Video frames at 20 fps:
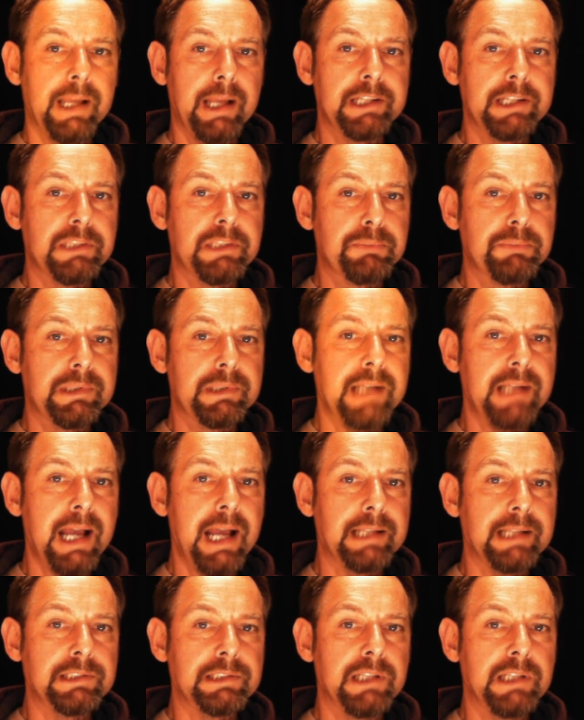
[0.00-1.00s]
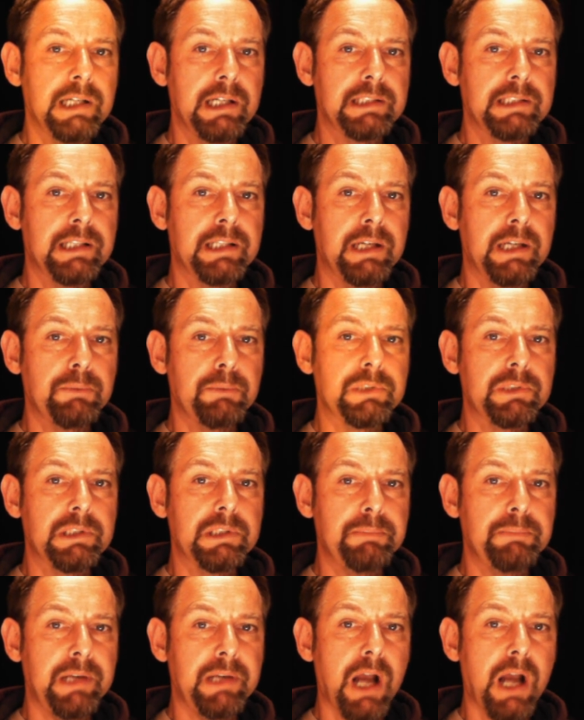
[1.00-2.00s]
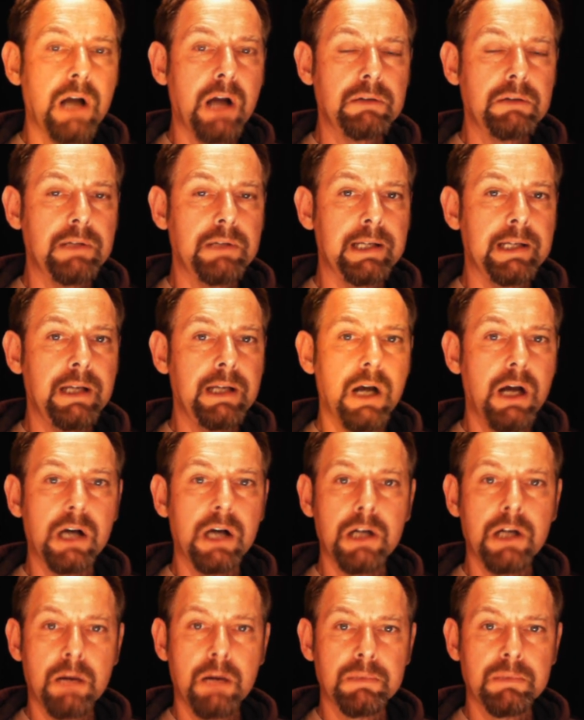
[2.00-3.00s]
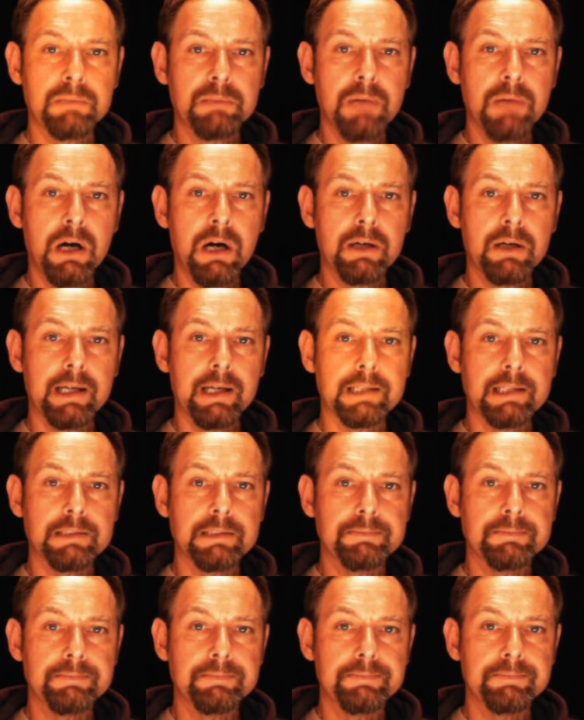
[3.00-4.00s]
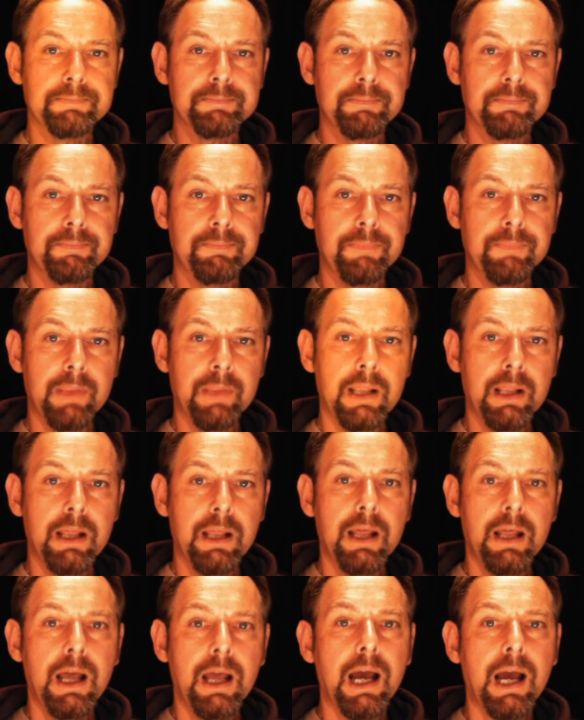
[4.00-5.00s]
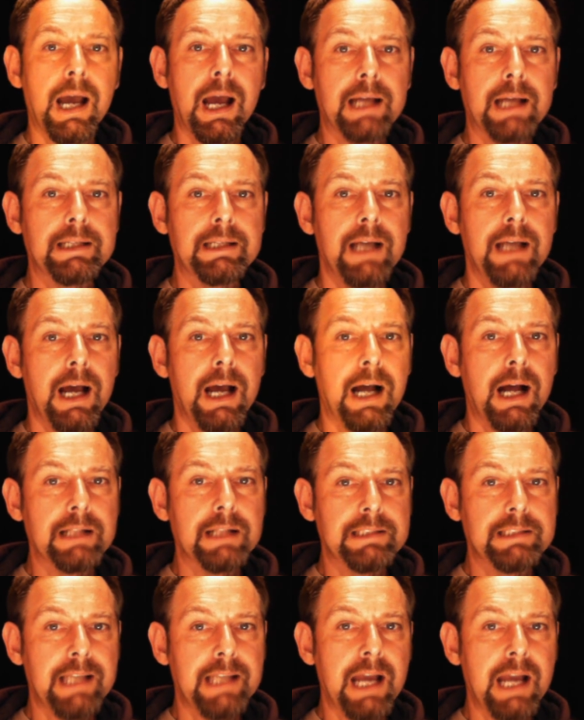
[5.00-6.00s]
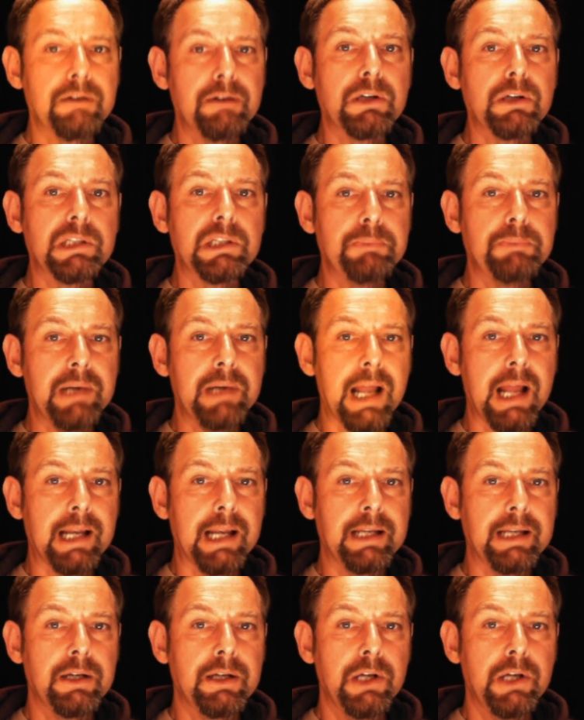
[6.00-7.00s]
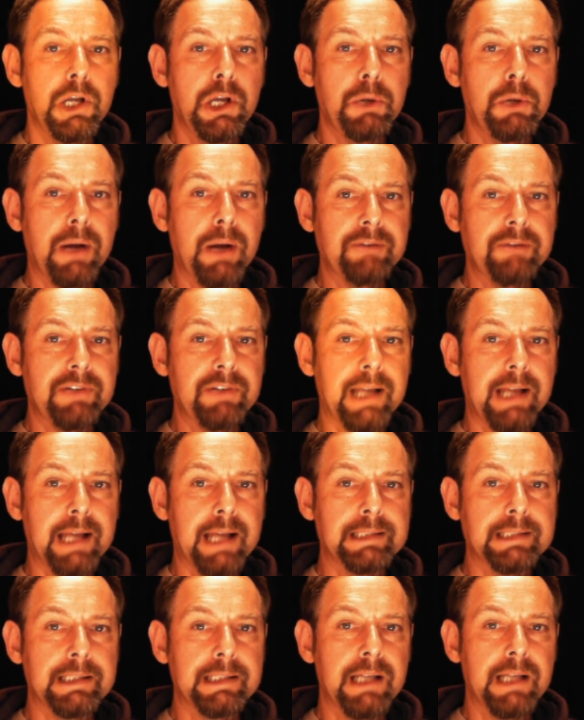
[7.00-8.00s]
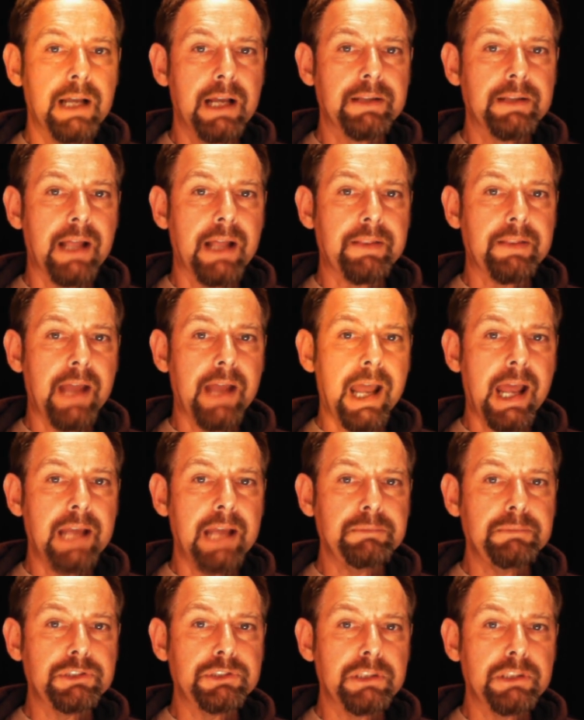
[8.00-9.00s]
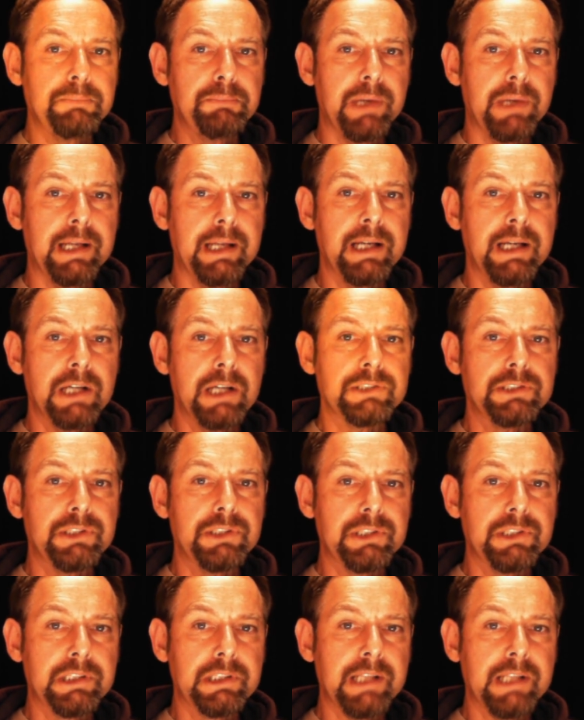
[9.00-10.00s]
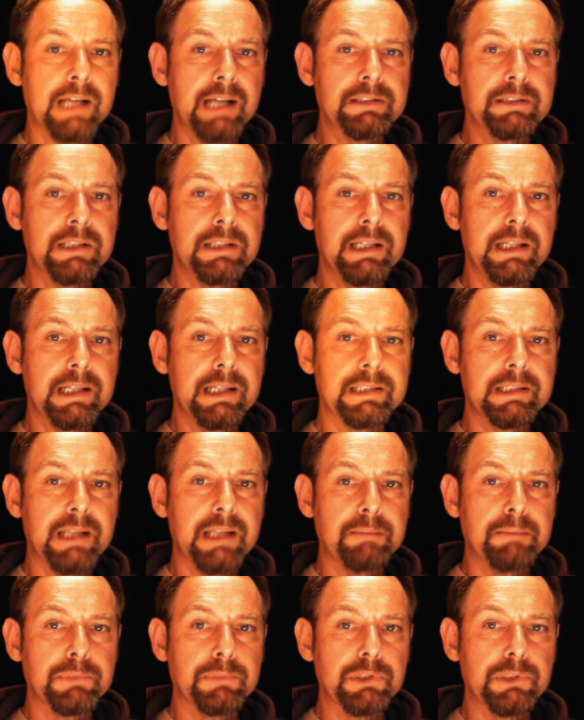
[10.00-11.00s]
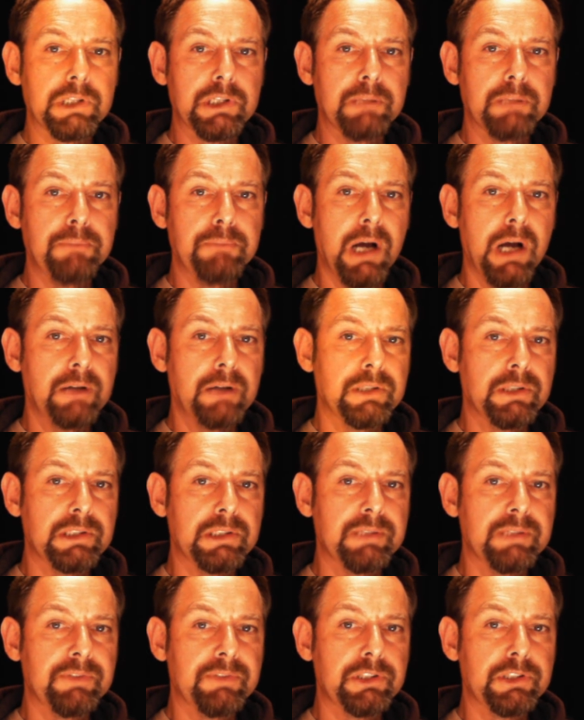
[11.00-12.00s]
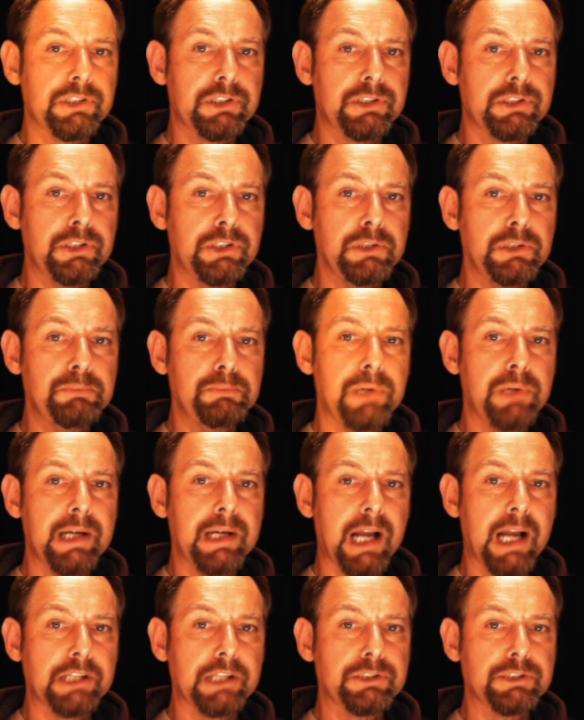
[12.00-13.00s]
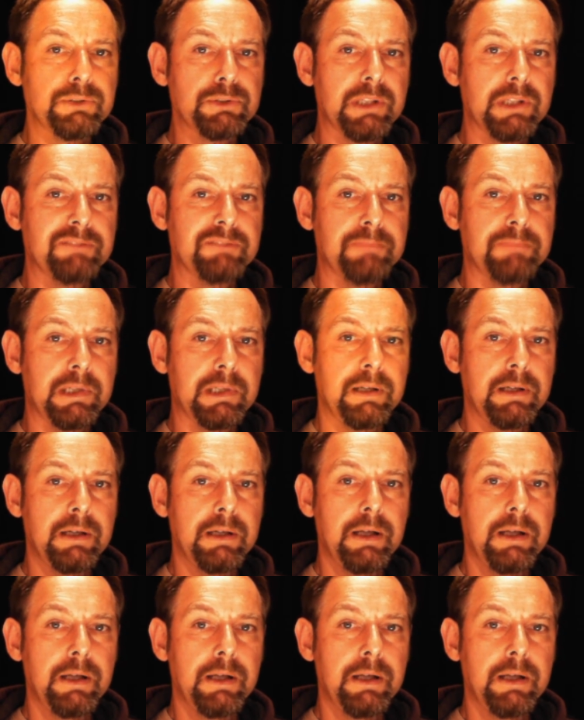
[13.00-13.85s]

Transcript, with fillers: is to pretend that it was to be only a common market. And Altiero Spinelli, who advocated that the aim should be to stealthily assemble the components of a supranational government